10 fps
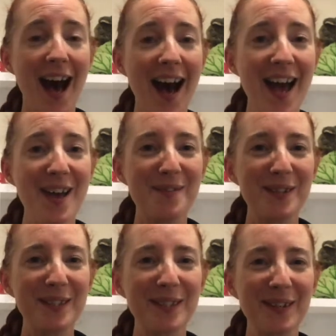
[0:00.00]
I
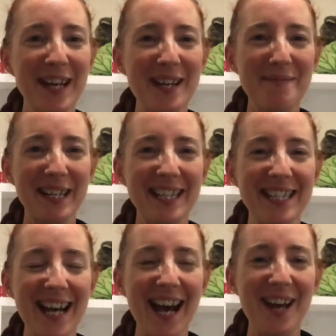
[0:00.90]
won't scream
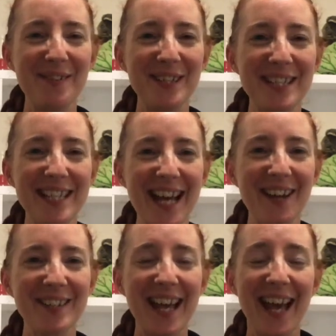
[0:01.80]
and I won't
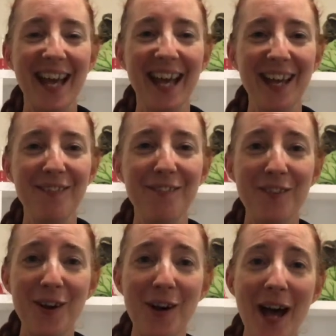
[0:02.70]
shout if
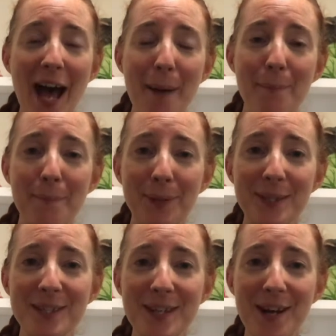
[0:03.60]
your
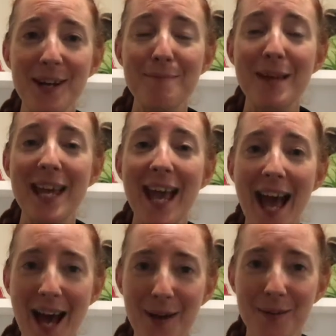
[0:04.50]
apples knock me
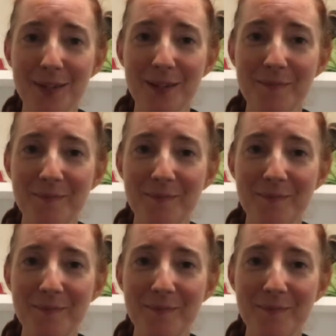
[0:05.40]
out.